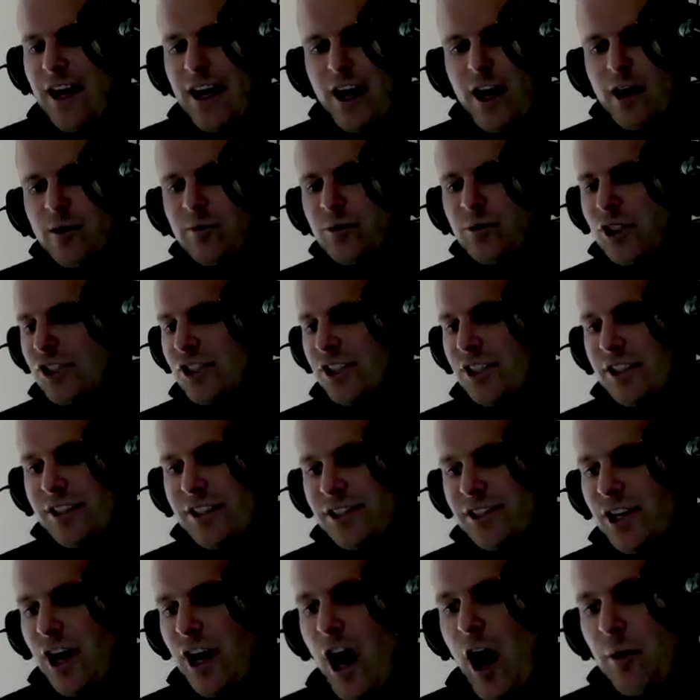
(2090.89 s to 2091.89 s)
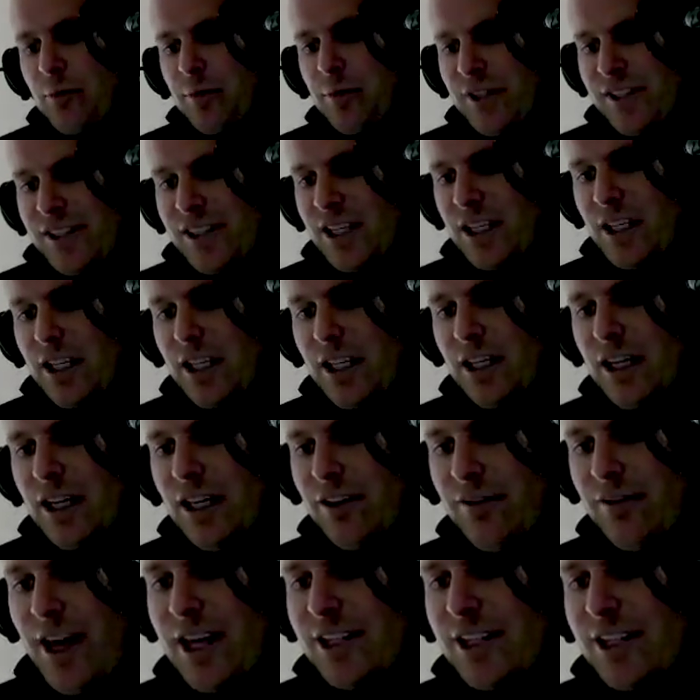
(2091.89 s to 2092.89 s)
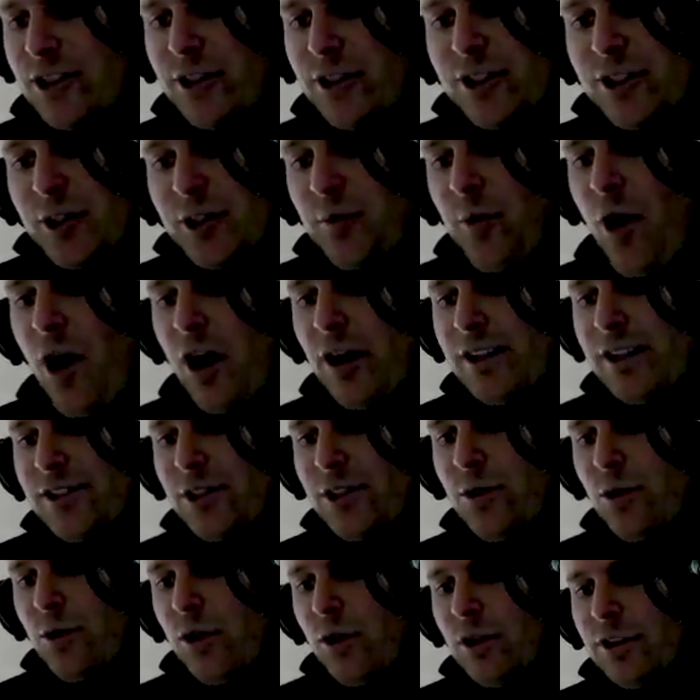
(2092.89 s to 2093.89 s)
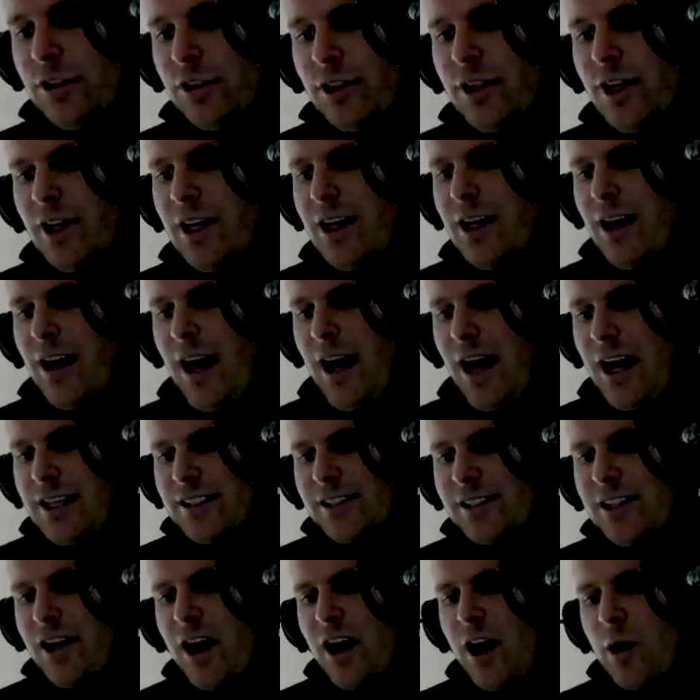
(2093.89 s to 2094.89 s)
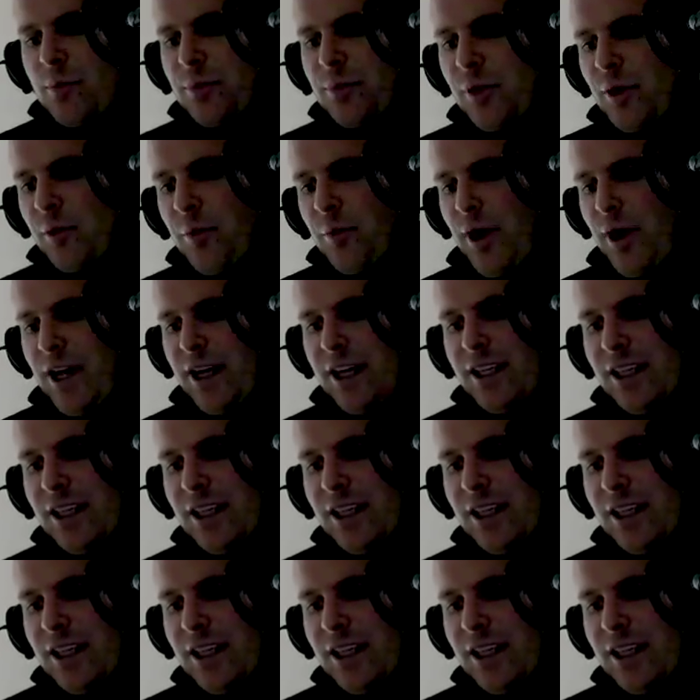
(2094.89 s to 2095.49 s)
and then I'm just going to stop as the investor, as the policyholder. I stop.